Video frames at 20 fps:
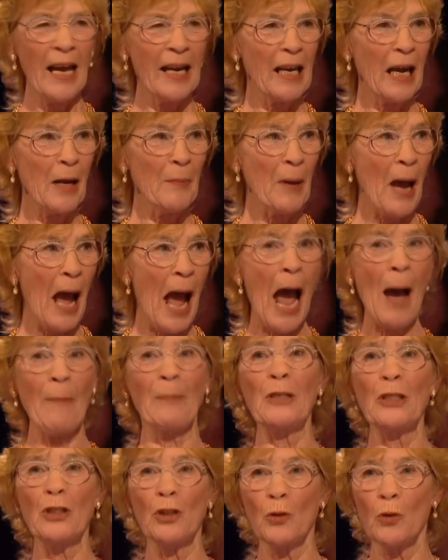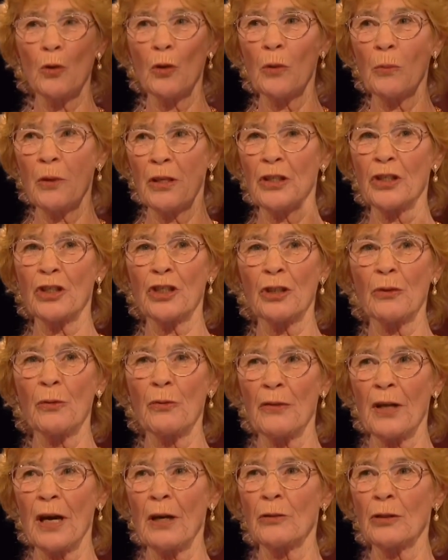and I'm happy to go with
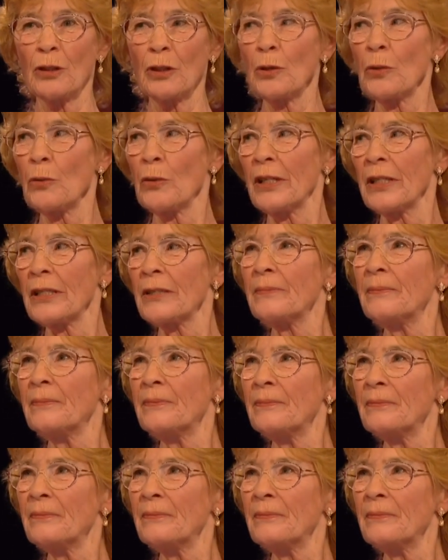2,000 quid.